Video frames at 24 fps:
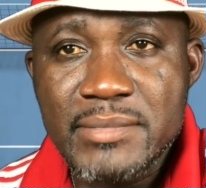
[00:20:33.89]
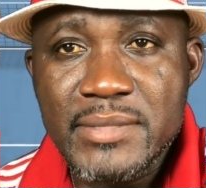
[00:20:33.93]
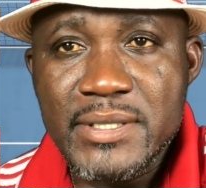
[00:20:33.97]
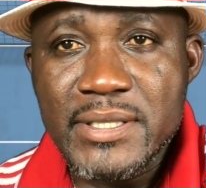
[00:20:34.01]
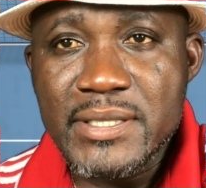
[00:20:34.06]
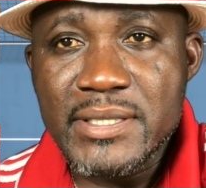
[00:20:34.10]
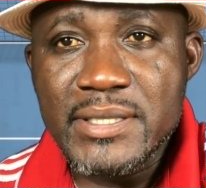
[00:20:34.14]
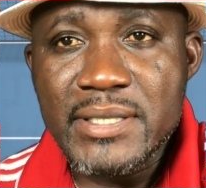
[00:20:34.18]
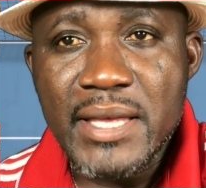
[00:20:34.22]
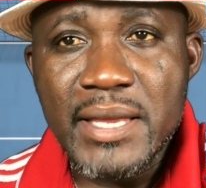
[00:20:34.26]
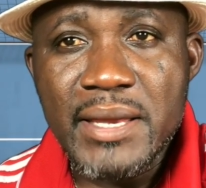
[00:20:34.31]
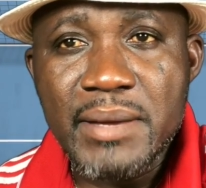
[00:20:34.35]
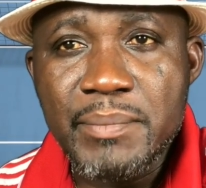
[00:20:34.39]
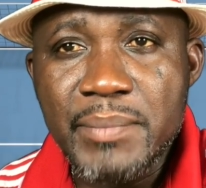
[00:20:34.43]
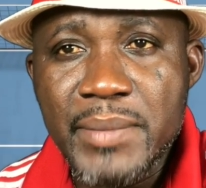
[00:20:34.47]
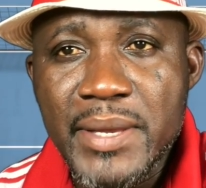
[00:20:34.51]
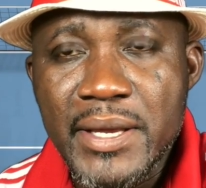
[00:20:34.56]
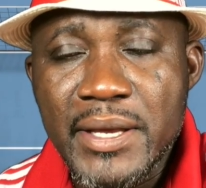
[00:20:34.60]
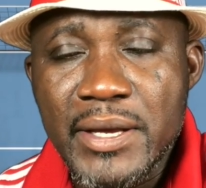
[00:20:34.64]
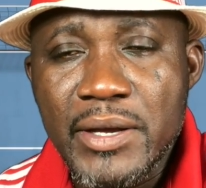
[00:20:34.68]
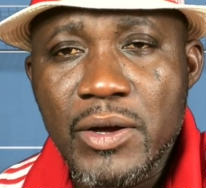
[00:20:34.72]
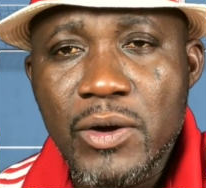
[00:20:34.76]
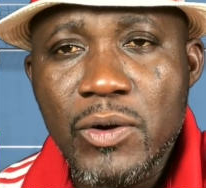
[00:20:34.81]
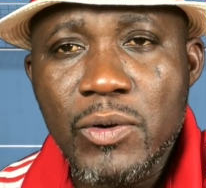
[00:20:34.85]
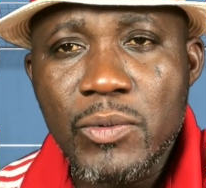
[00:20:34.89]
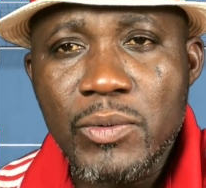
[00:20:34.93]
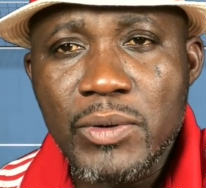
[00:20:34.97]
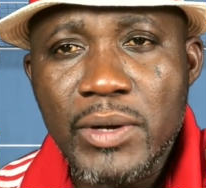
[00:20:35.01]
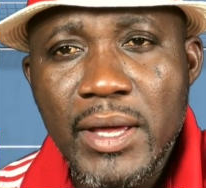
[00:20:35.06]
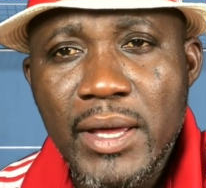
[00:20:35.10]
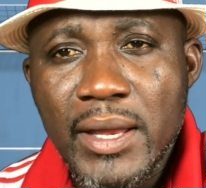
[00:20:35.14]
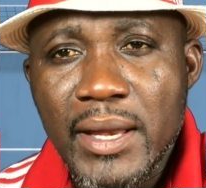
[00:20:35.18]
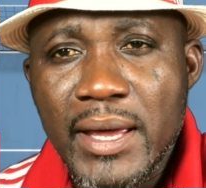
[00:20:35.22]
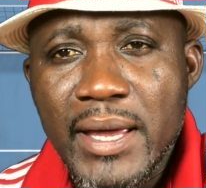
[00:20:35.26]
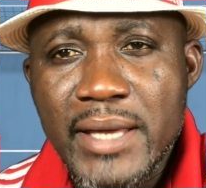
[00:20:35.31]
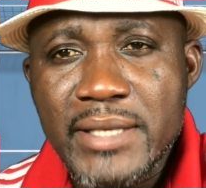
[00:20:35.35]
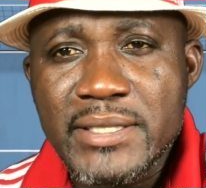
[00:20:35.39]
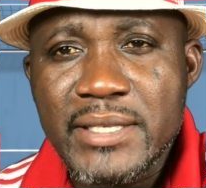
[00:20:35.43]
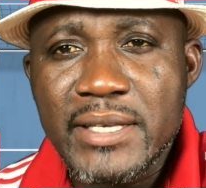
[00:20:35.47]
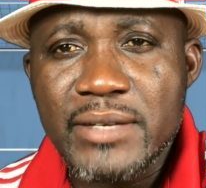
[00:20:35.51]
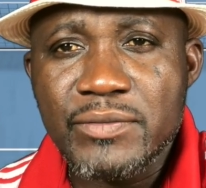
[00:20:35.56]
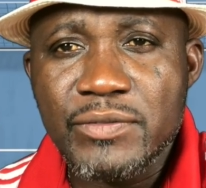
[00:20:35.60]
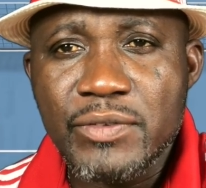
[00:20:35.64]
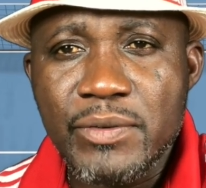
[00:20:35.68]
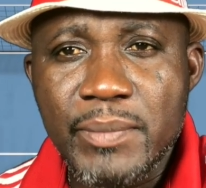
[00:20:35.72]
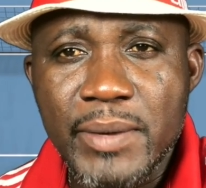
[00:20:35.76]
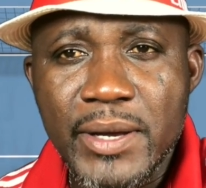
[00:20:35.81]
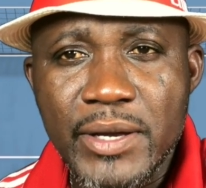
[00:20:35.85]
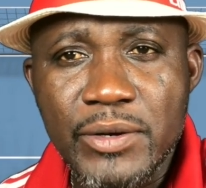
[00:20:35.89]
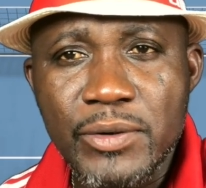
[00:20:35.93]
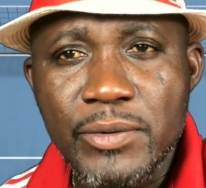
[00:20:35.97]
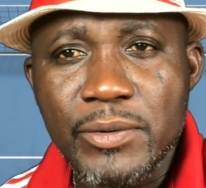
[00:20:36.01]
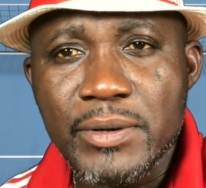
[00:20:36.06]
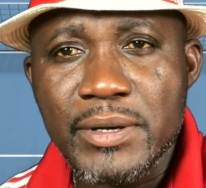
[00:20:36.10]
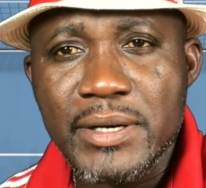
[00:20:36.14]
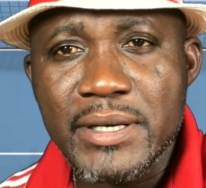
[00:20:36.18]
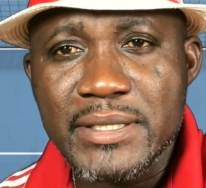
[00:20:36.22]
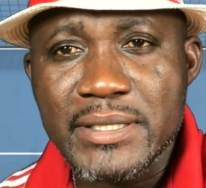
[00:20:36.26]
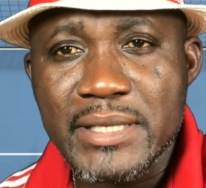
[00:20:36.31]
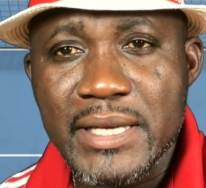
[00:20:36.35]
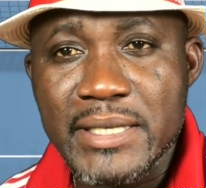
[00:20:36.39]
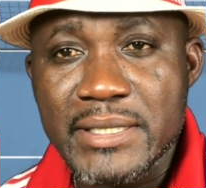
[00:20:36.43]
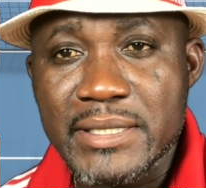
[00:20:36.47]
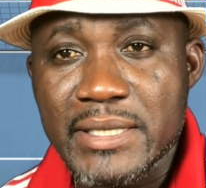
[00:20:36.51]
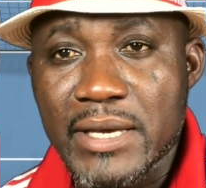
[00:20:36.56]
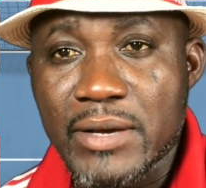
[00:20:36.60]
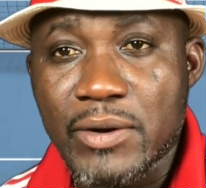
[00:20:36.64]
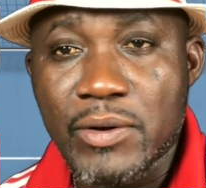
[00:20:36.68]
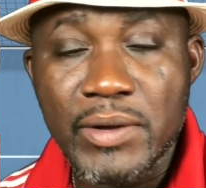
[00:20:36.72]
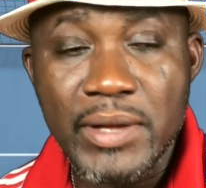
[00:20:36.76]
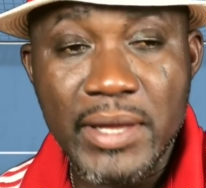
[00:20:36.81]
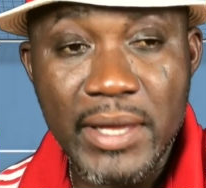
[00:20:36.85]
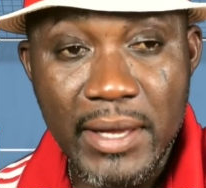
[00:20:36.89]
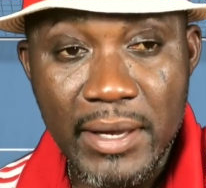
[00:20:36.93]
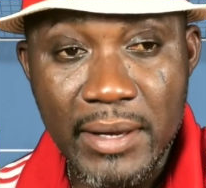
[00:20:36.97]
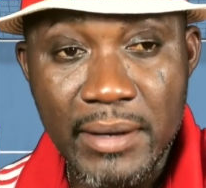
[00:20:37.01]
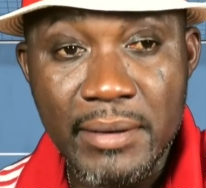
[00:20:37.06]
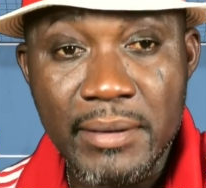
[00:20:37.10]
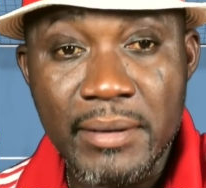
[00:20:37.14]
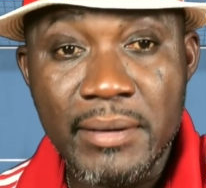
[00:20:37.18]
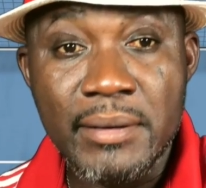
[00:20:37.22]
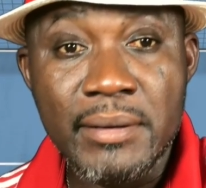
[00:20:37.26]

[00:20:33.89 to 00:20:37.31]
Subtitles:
I set a mini goal that I set for my daughters. I say, okay,